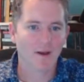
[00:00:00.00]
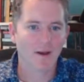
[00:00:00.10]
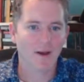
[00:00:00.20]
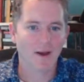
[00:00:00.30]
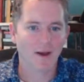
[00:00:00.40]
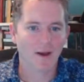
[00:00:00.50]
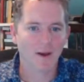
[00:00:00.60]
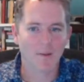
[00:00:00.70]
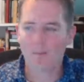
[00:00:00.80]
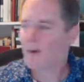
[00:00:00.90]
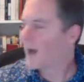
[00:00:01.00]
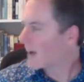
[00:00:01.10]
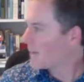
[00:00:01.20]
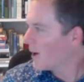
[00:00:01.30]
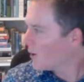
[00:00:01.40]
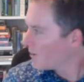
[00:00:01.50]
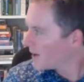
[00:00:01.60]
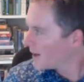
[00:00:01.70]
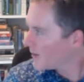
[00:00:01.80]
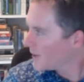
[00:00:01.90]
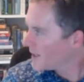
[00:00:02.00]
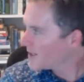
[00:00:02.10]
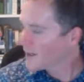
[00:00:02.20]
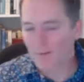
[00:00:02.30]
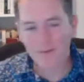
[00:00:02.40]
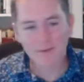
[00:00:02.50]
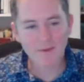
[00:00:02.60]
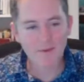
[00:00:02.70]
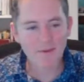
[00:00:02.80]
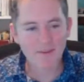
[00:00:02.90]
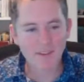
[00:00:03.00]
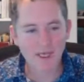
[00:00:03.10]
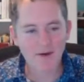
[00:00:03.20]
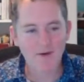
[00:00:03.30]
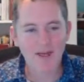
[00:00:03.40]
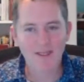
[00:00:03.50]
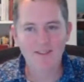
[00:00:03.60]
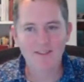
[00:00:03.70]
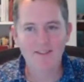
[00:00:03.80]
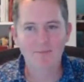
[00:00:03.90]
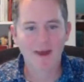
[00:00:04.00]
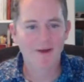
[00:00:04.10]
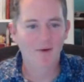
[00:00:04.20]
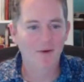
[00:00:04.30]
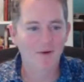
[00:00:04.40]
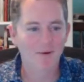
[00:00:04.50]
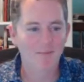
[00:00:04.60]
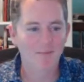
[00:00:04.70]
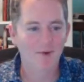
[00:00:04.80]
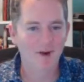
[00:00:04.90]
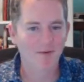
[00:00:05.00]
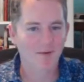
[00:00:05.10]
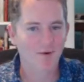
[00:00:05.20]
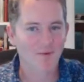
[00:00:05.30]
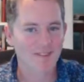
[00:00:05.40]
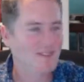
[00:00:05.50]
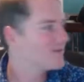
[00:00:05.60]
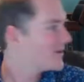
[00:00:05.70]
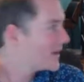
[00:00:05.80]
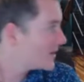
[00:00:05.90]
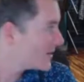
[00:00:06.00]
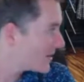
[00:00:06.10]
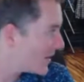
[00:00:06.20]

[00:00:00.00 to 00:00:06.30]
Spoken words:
I'm hoping we don't lose internet's power, whatever, this evening.